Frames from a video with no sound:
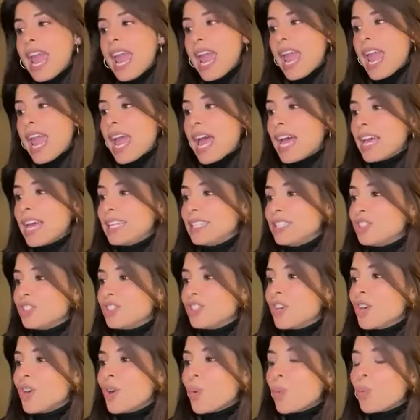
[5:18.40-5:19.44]
And
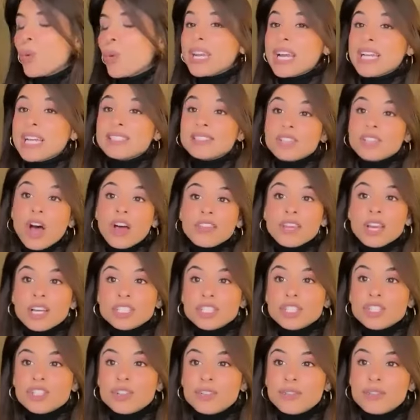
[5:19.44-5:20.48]
when I saw the
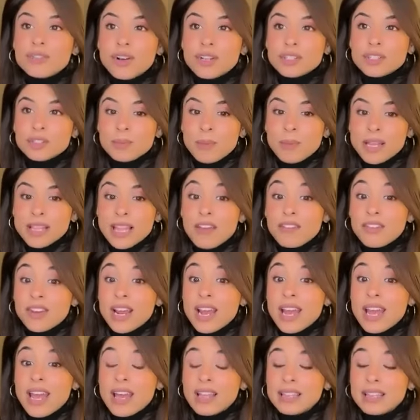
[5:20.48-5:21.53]
audition fall into my lap and,
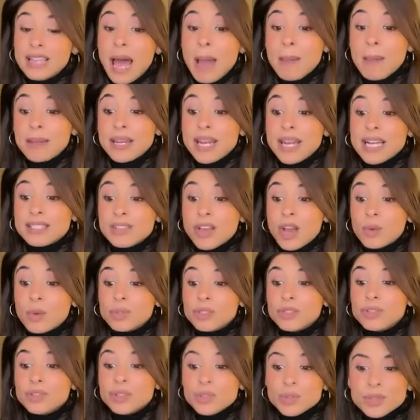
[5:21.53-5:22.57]
lap and I saw it
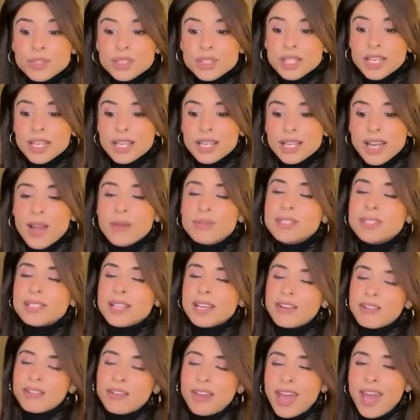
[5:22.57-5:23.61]
was Susan, I was
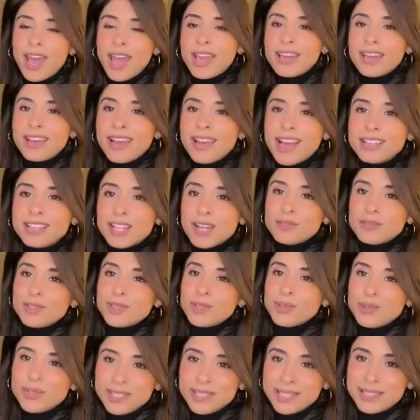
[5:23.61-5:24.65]
like, okay, I love
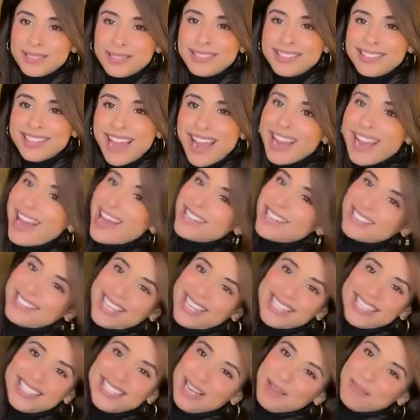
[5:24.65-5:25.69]
Susan. I got to
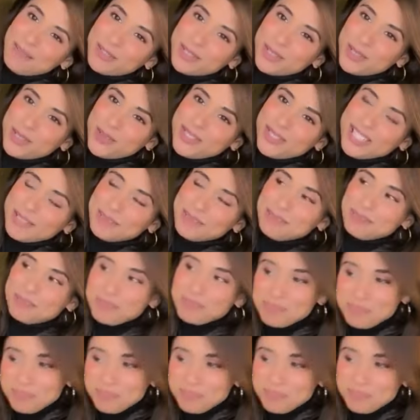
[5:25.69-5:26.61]
send a tape for Susan.